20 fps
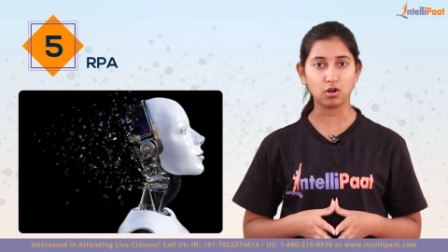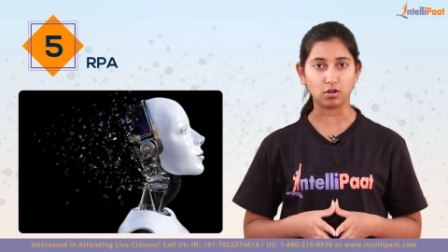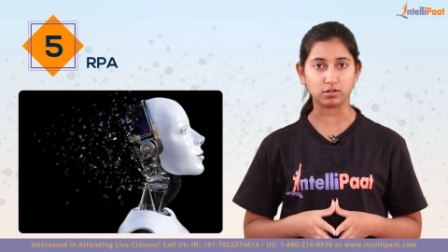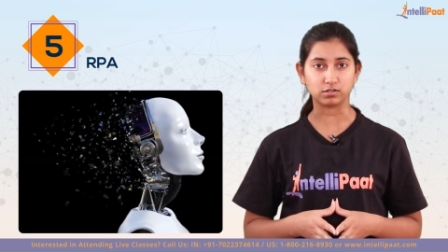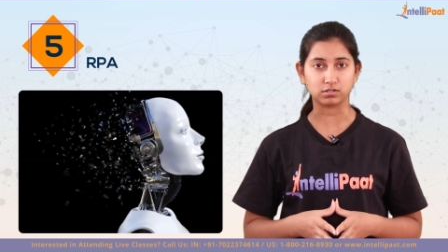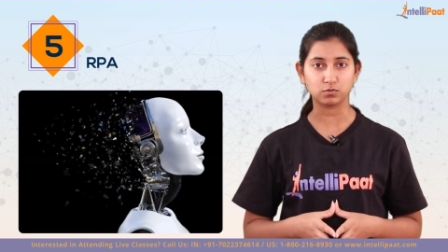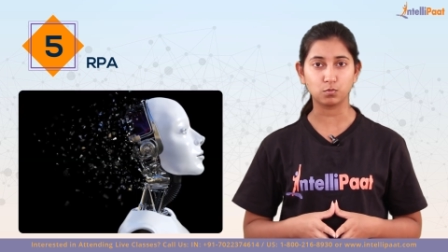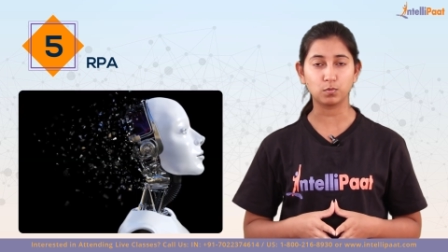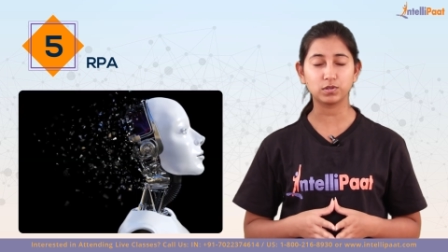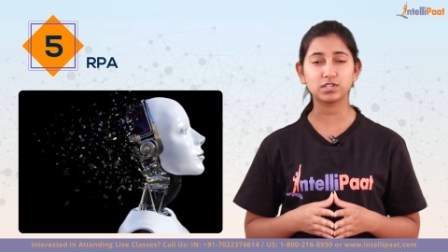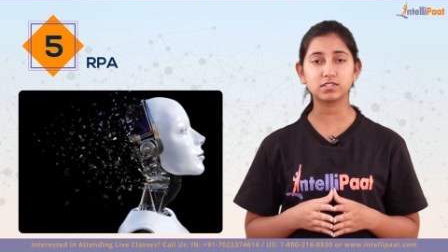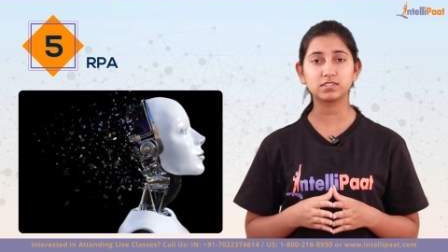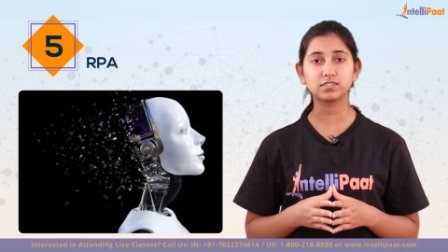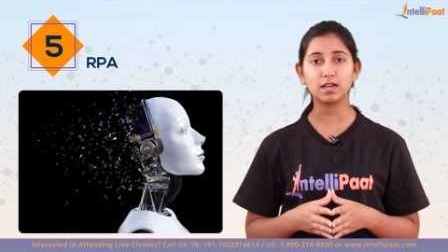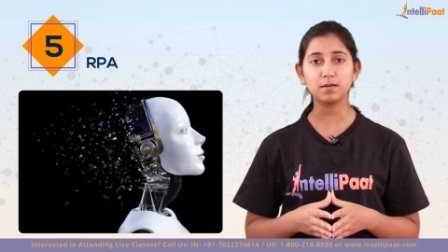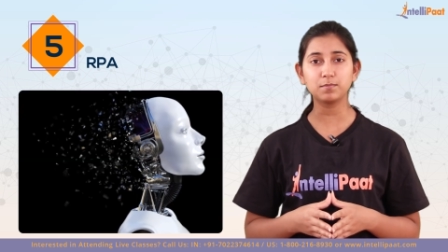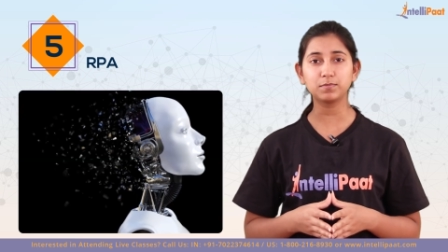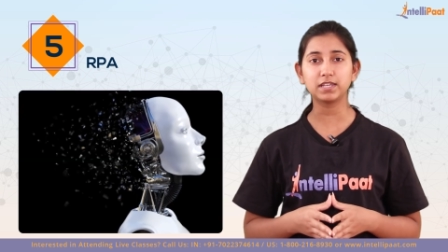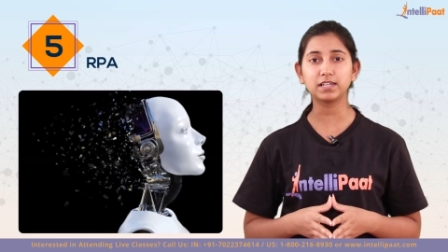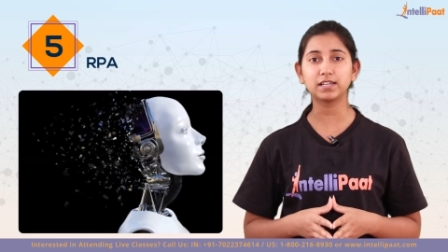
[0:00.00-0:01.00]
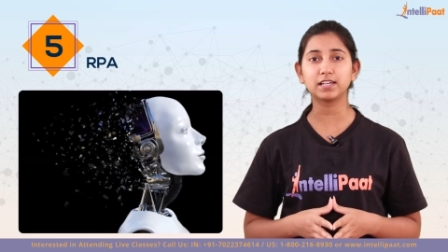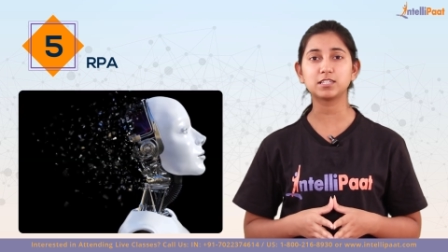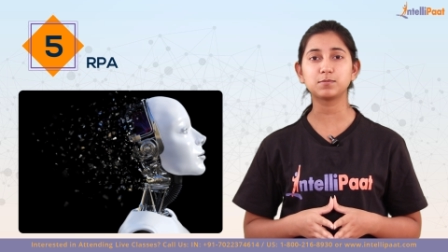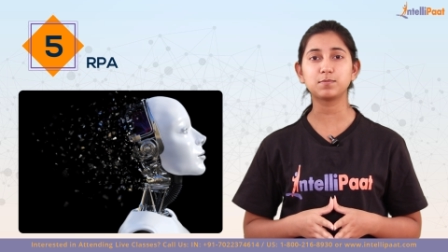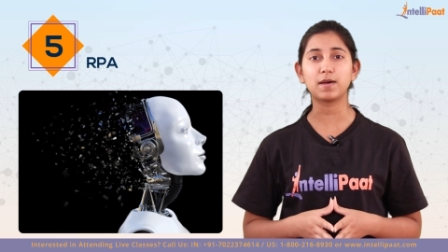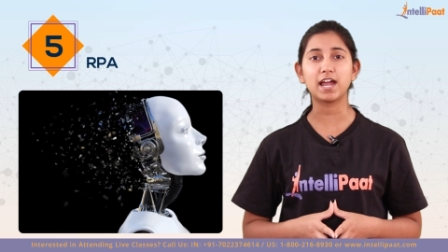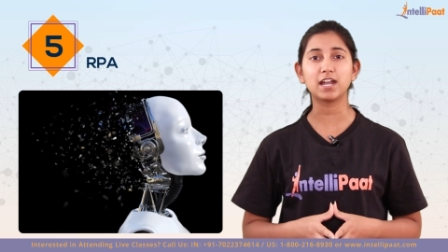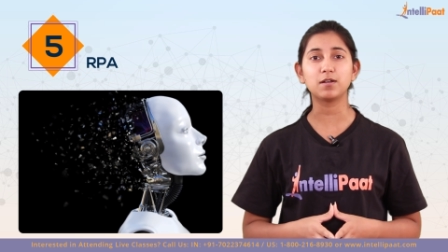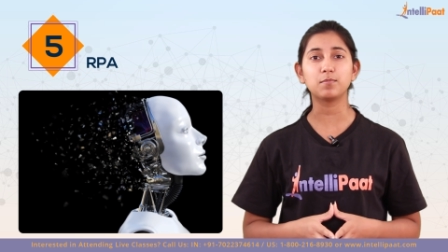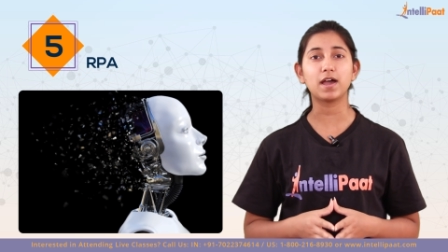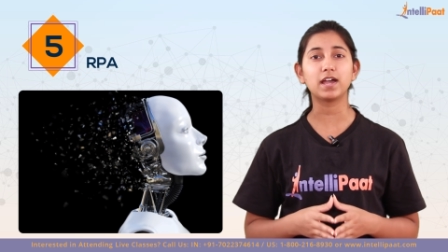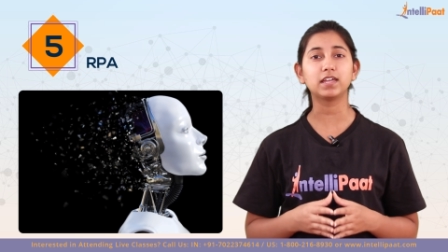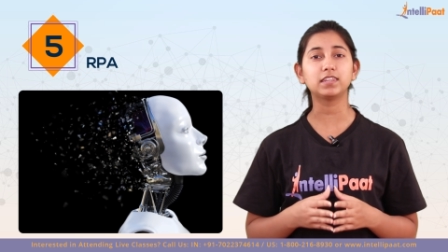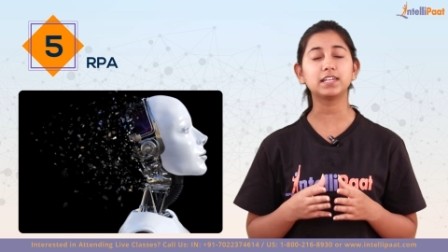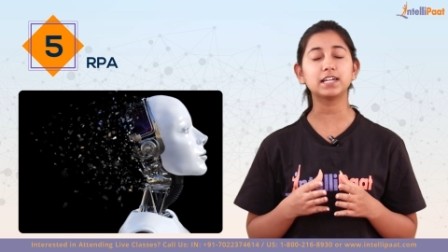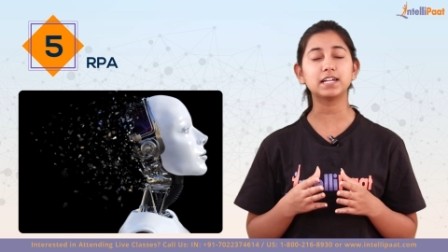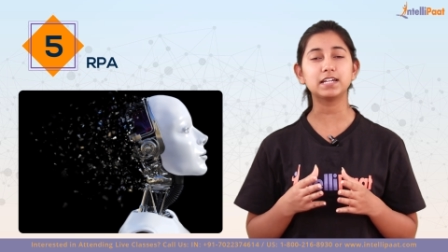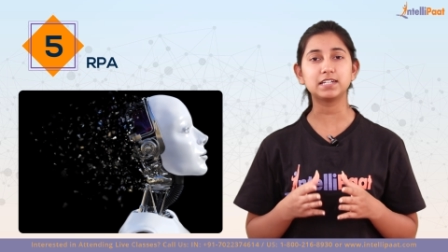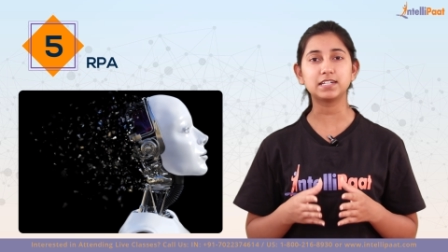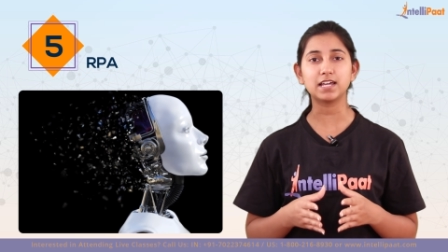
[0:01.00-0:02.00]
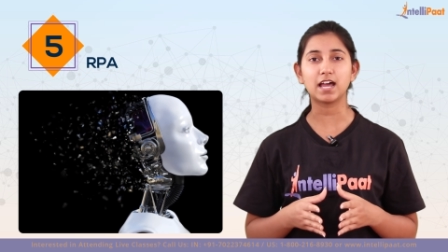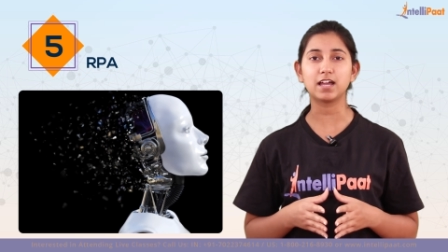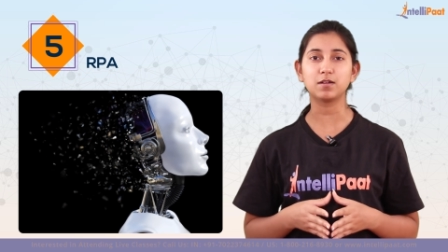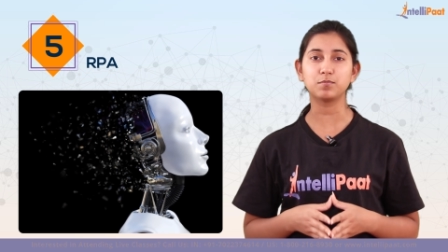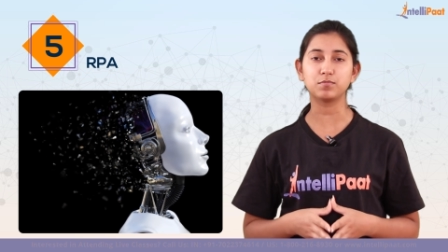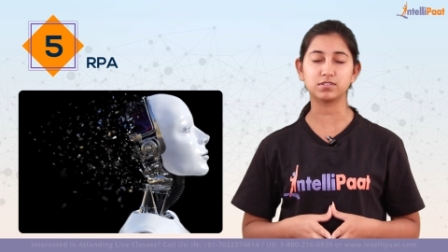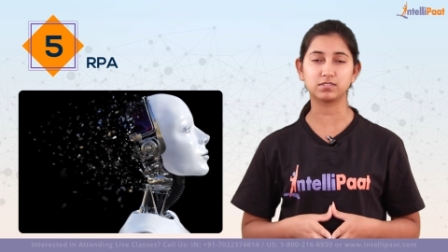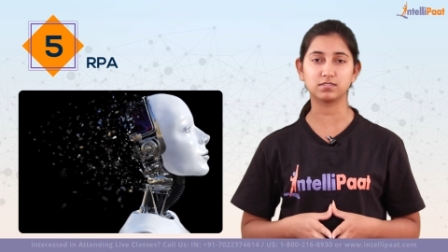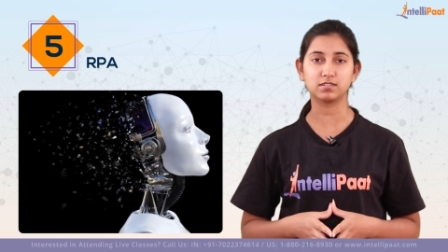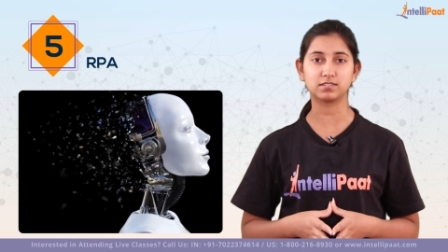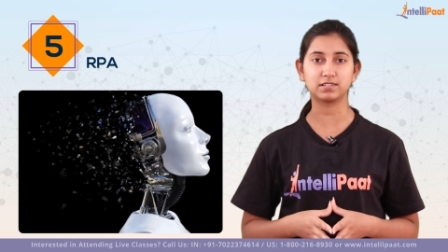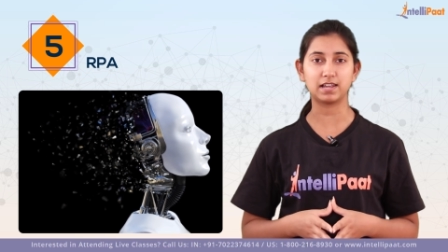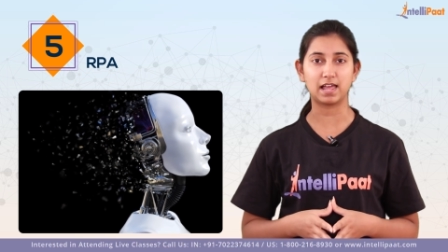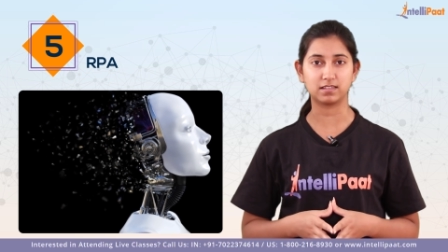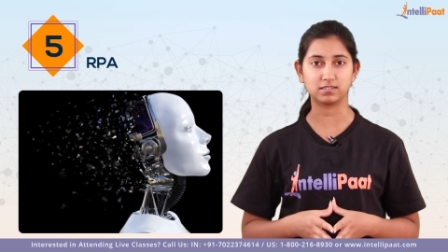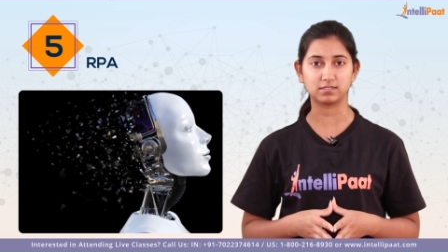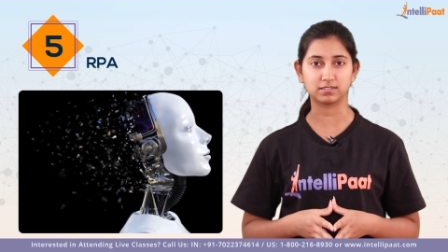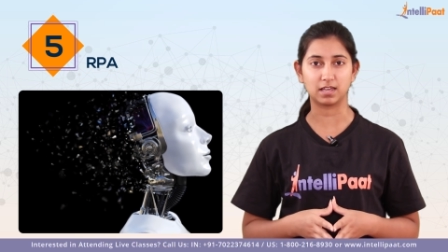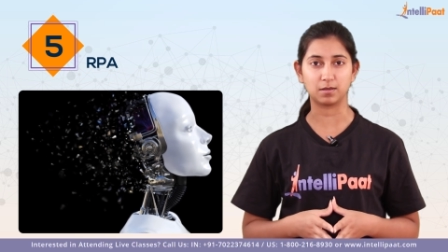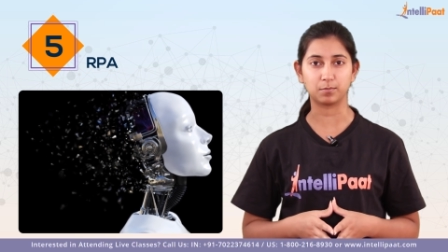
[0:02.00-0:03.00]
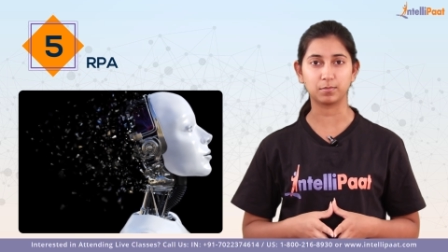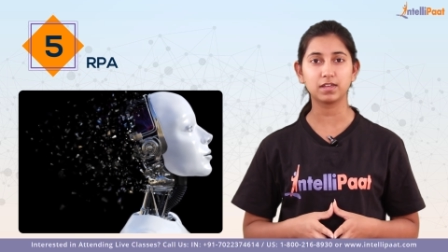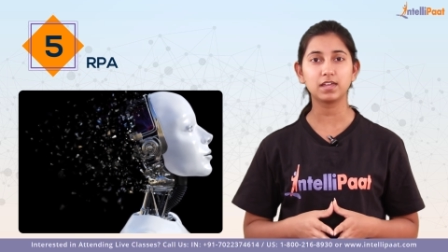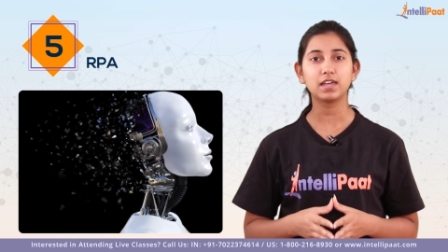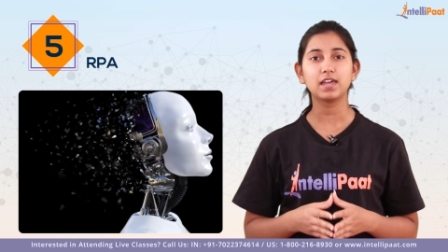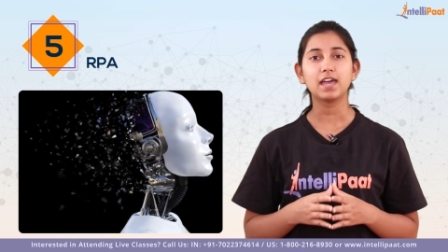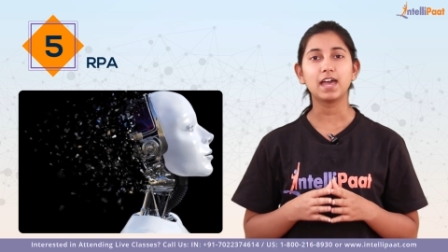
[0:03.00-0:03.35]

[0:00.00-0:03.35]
cost, which is something aspired by the entire business landscape.